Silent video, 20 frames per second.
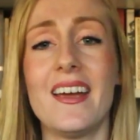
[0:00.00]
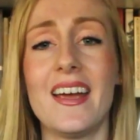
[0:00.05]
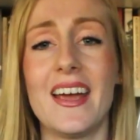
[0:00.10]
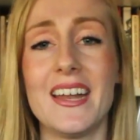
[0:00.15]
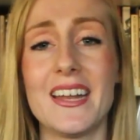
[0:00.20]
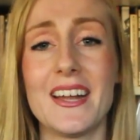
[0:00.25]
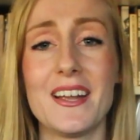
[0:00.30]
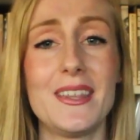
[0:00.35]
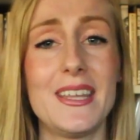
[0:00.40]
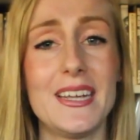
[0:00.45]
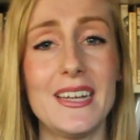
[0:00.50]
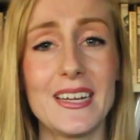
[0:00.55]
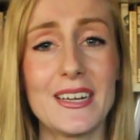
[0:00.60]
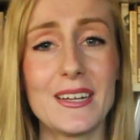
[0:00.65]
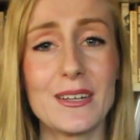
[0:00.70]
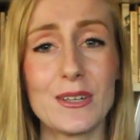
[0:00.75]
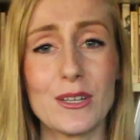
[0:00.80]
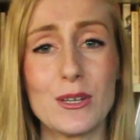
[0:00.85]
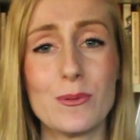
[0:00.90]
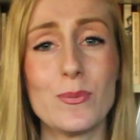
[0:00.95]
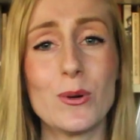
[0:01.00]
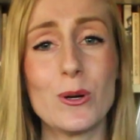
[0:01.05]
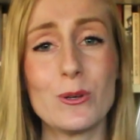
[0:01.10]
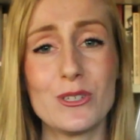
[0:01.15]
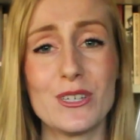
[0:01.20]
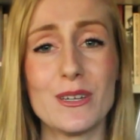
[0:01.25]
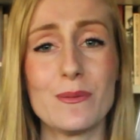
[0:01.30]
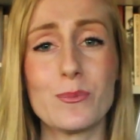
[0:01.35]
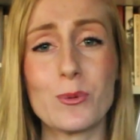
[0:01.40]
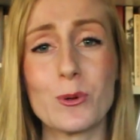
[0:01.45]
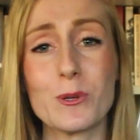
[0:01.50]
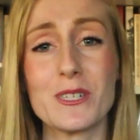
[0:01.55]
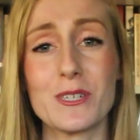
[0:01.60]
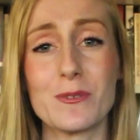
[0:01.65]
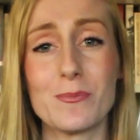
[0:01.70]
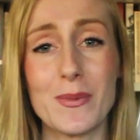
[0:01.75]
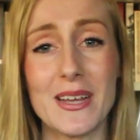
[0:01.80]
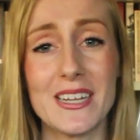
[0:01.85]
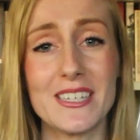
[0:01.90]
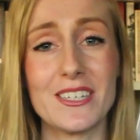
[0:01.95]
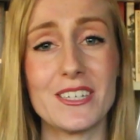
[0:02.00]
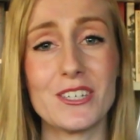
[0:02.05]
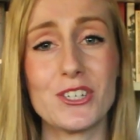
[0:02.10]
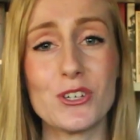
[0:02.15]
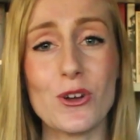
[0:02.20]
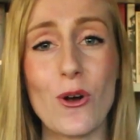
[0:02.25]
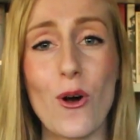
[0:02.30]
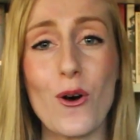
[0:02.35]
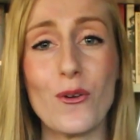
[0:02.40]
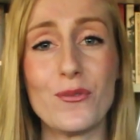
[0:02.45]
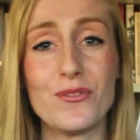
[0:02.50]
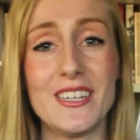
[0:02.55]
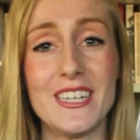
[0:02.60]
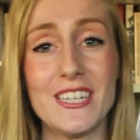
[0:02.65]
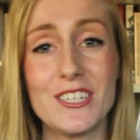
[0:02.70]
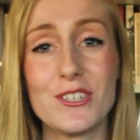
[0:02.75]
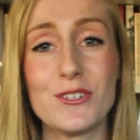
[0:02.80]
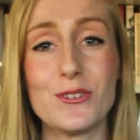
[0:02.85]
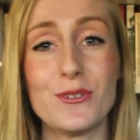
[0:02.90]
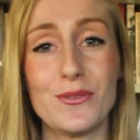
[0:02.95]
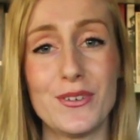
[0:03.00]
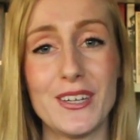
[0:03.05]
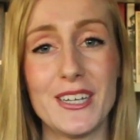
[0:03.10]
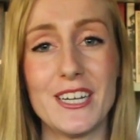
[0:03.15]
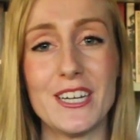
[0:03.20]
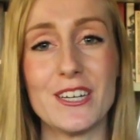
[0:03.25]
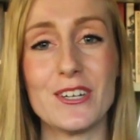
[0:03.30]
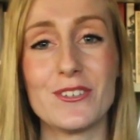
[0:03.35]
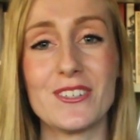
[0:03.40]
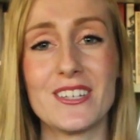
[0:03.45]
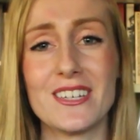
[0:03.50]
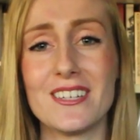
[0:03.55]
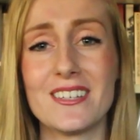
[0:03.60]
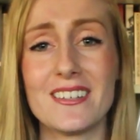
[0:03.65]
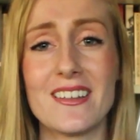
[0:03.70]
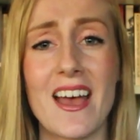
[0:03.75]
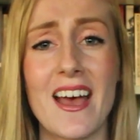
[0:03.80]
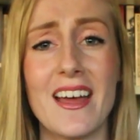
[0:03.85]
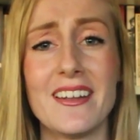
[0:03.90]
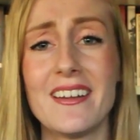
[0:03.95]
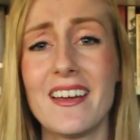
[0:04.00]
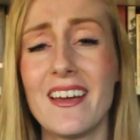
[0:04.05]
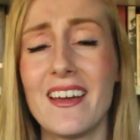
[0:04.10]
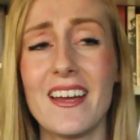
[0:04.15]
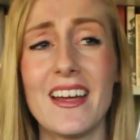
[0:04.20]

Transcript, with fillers: And I think the most important message of these two videos is that